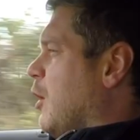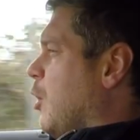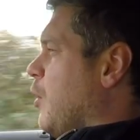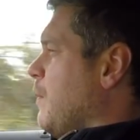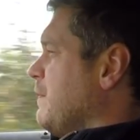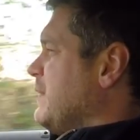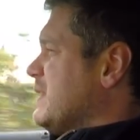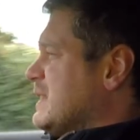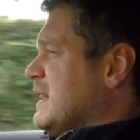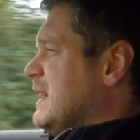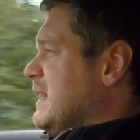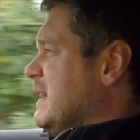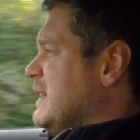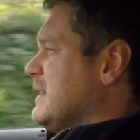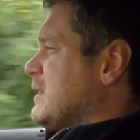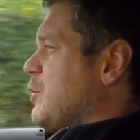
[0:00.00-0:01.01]
Obviously
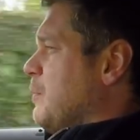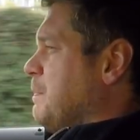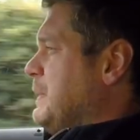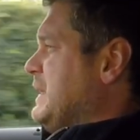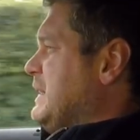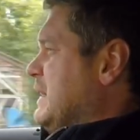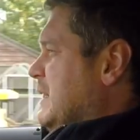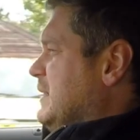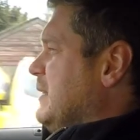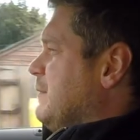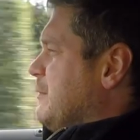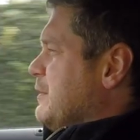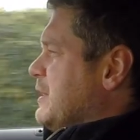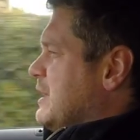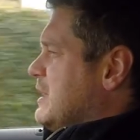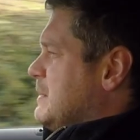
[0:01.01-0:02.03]
it's completely
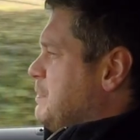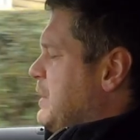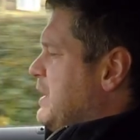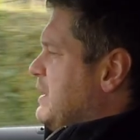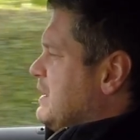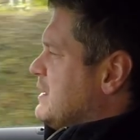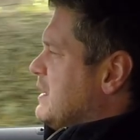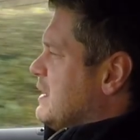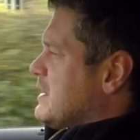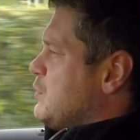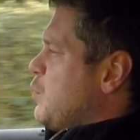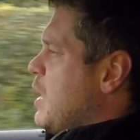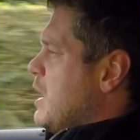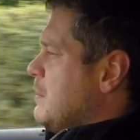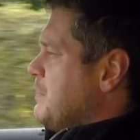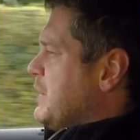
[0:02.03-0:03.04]
different experience as
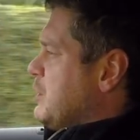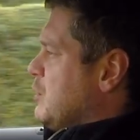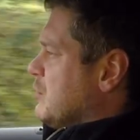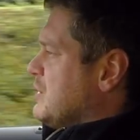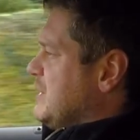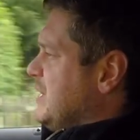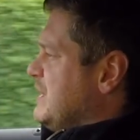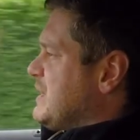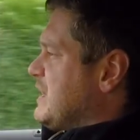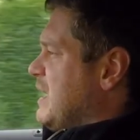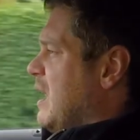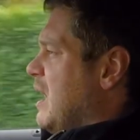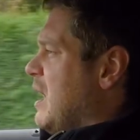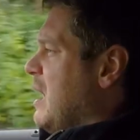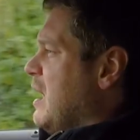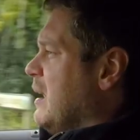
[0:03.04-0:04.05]
well, because this
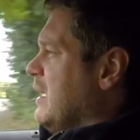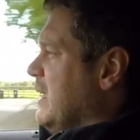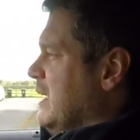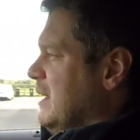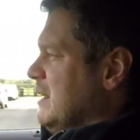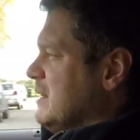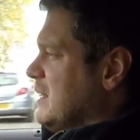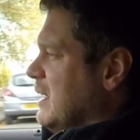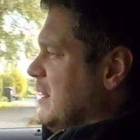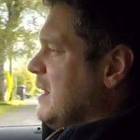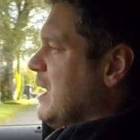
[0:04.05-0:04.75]
car, it's an